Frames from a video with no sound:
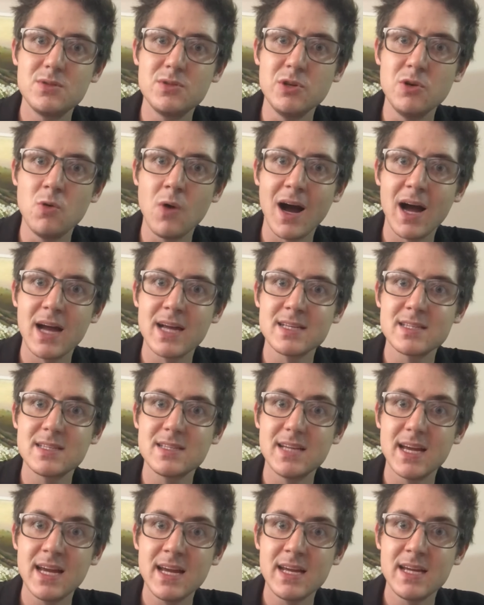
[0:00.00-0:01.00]
do I
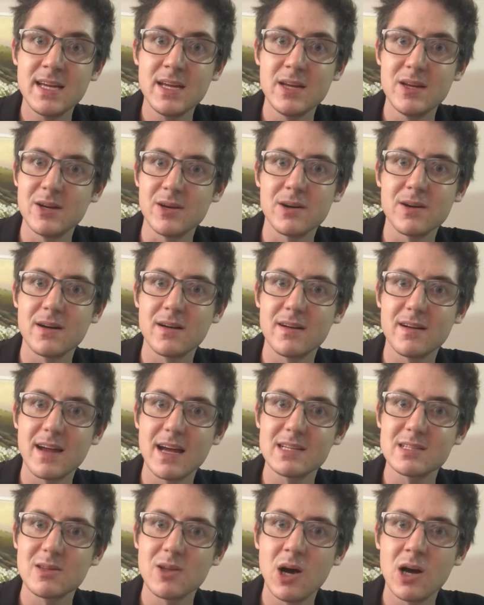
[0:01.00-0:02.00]
stay here
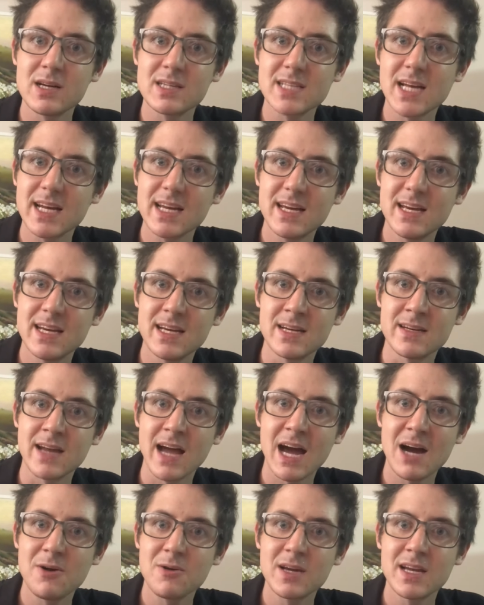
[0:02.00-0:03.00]
as long as I can?
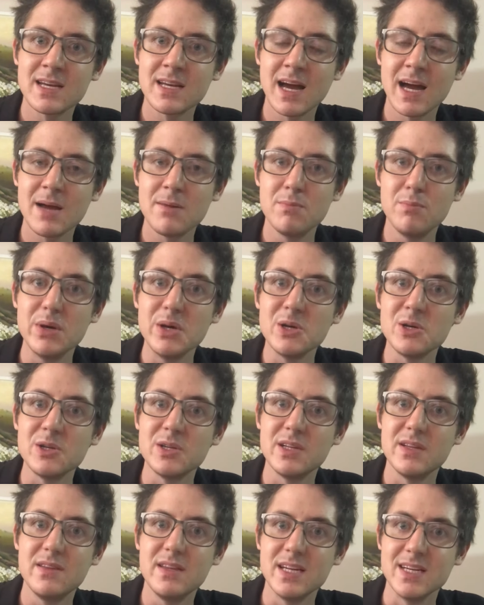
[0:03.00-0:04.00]
How can I
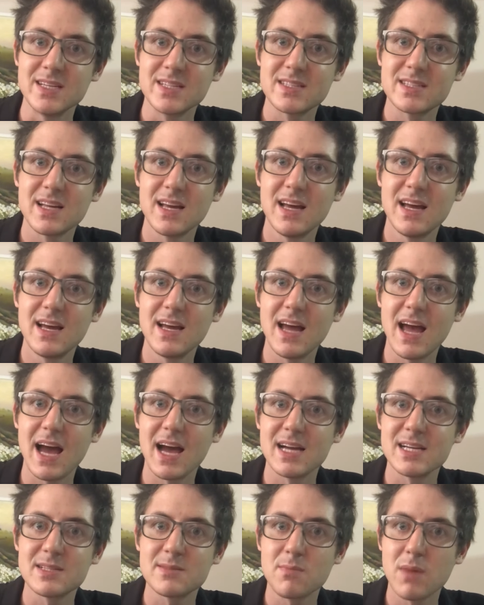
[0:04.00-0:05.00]
build this
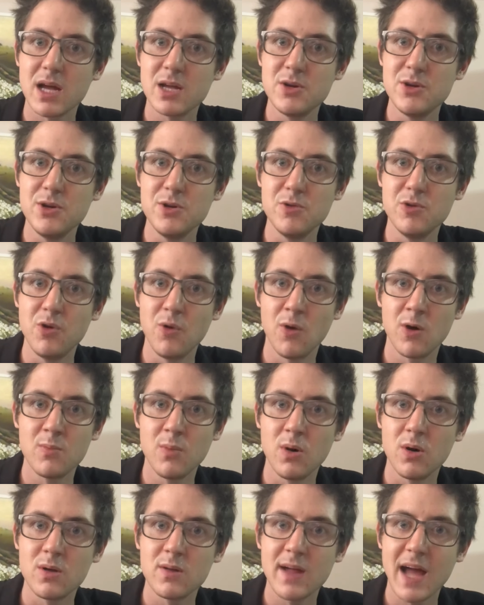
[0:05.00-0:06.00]
as my new
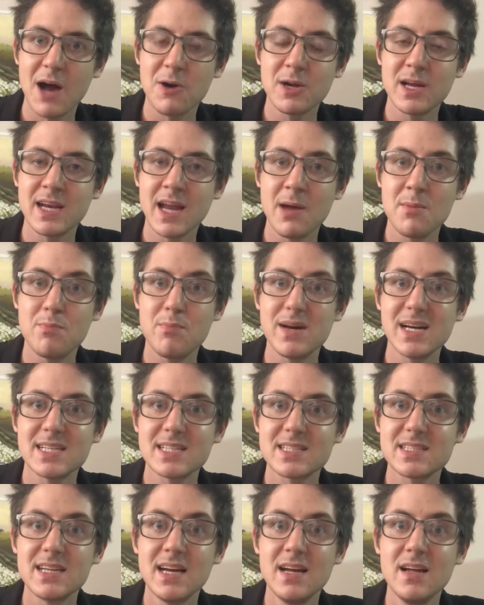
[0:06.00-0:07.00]
normal? How can I
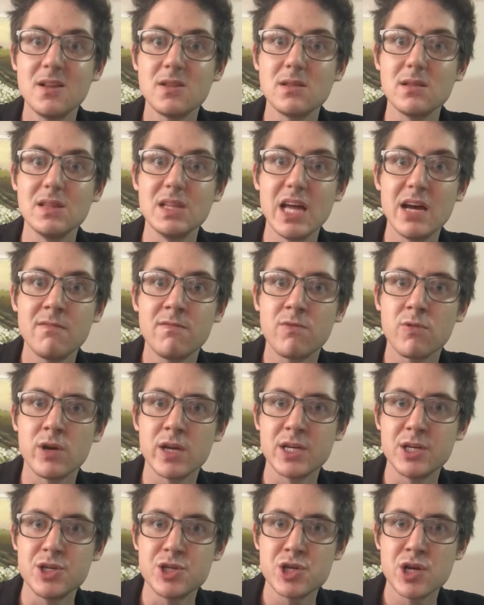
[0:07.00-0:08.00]
best
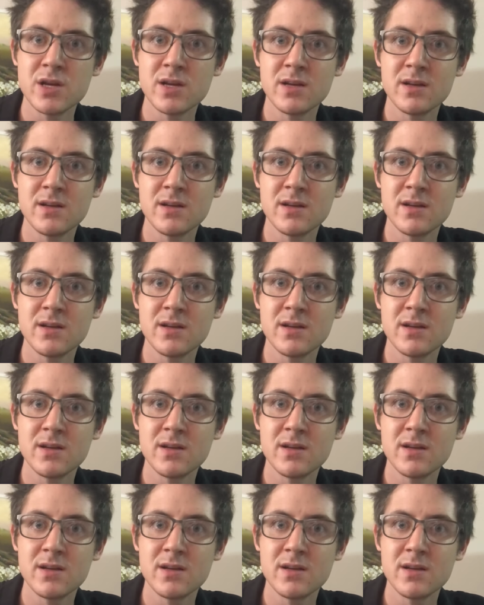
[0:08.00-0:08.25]
leverage